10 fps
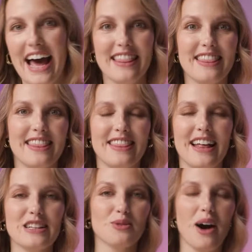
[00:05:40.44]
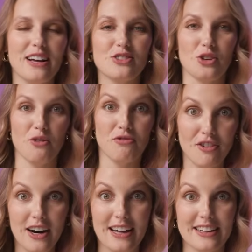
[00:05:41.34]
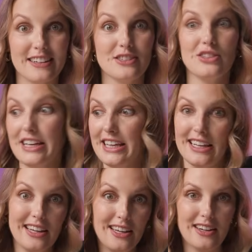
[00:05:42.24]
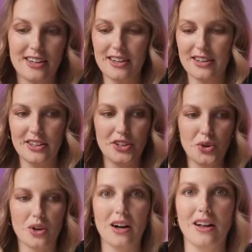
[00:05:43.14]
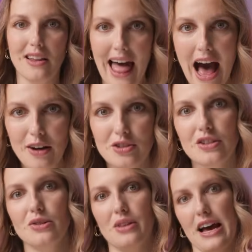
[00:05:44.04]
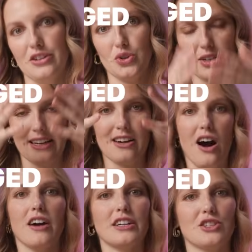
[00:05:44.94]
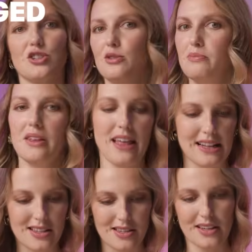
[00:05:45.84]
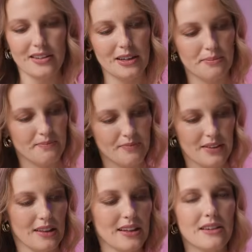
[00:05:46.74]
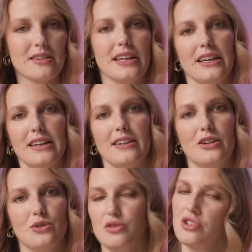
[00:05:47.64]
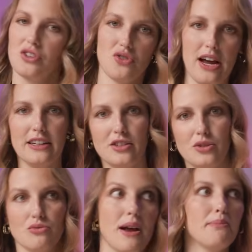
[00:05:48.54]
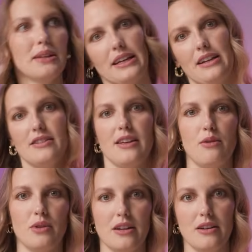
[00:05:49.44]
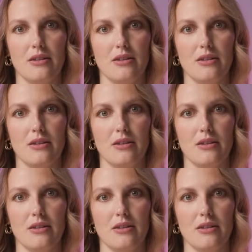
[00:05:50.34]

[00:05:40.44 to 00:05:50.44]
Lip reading: And that's why it's so fun, because here you're allowed to do that. You're encouraged to be that silly little kid who just tries to replicate someone,